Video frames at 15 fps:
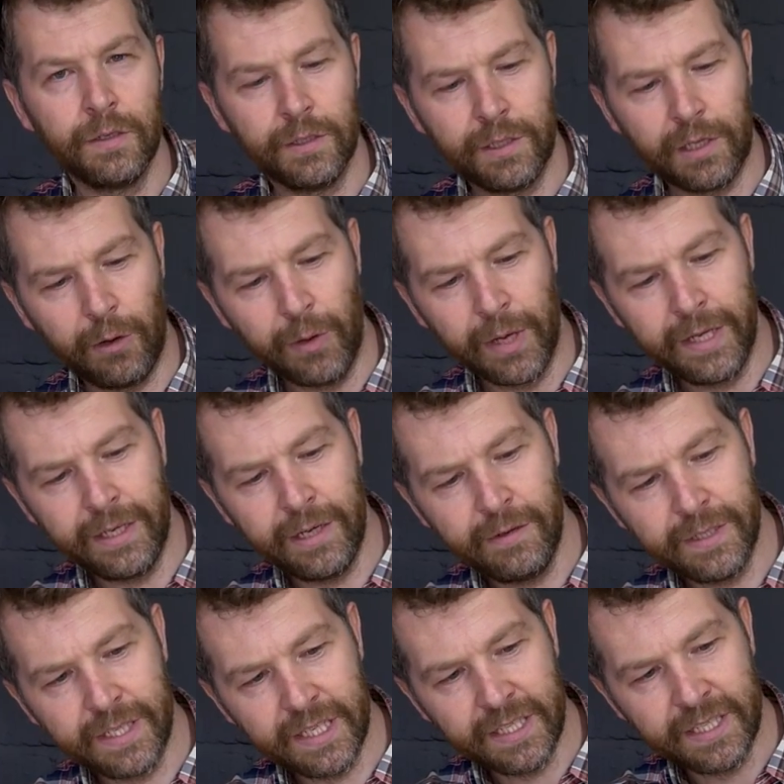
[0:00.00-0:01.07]
So it
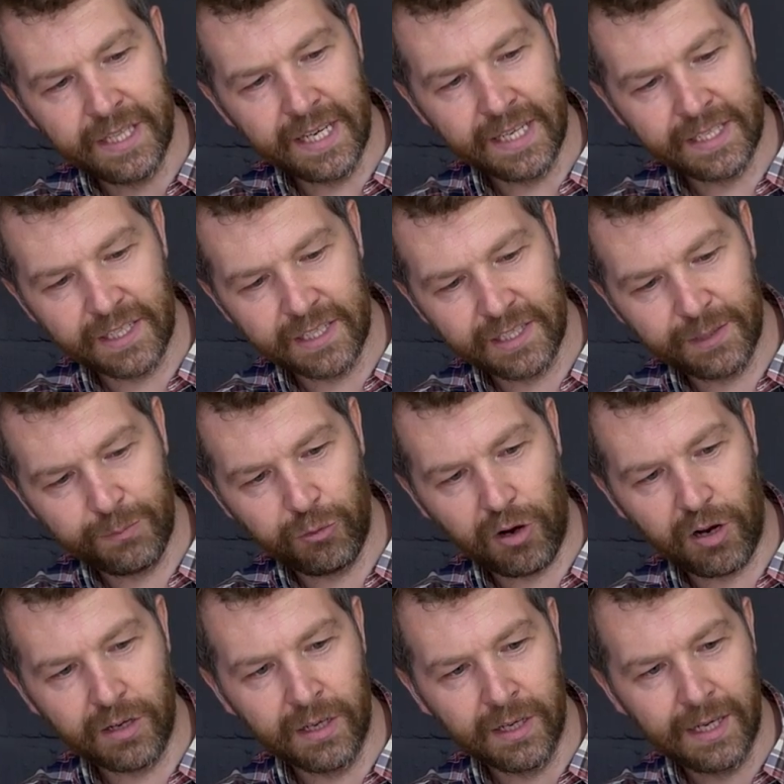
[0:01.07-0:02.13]
uses this
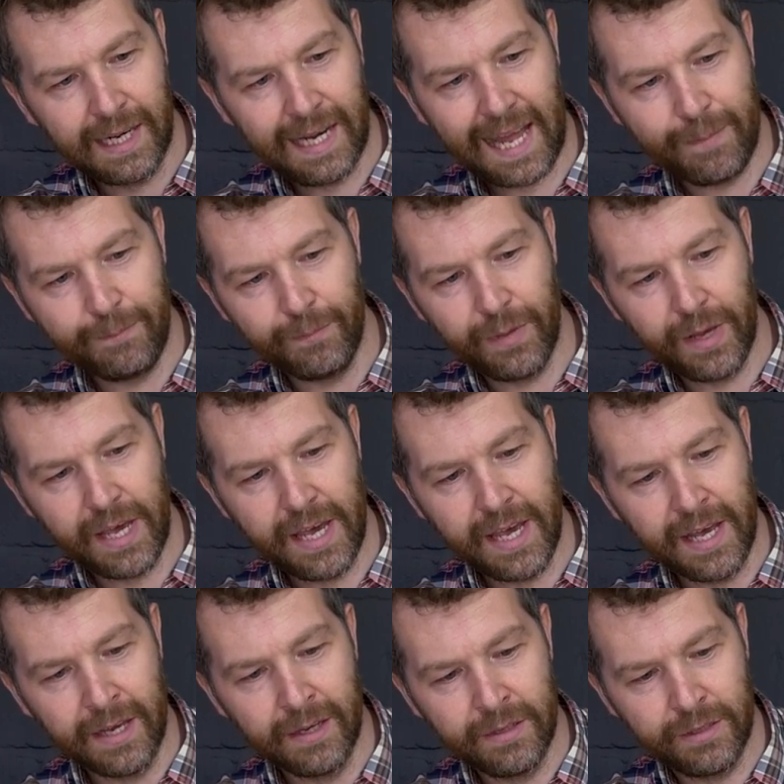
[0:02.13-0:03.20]
sprung clamp
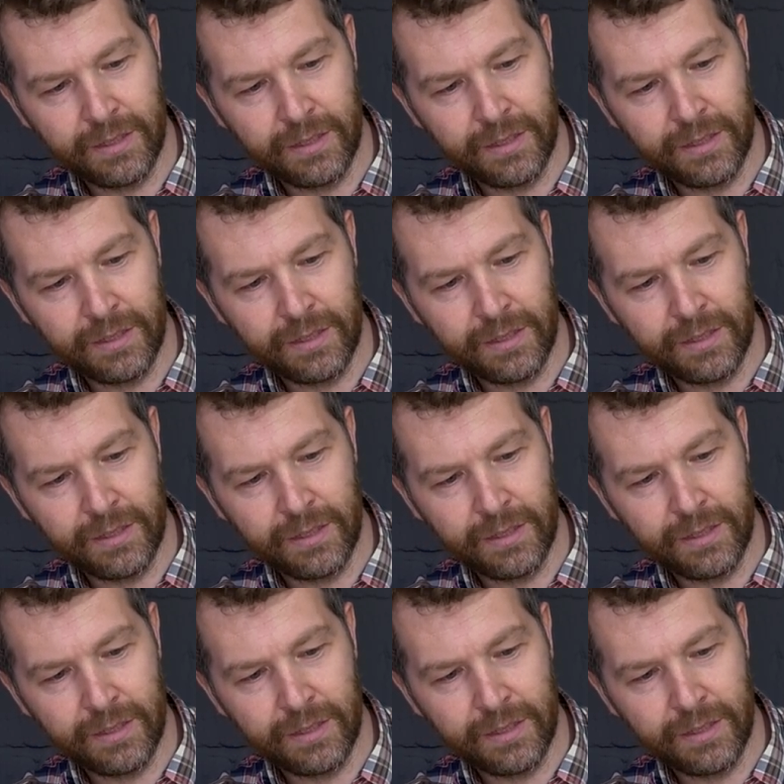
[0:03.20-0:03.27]
here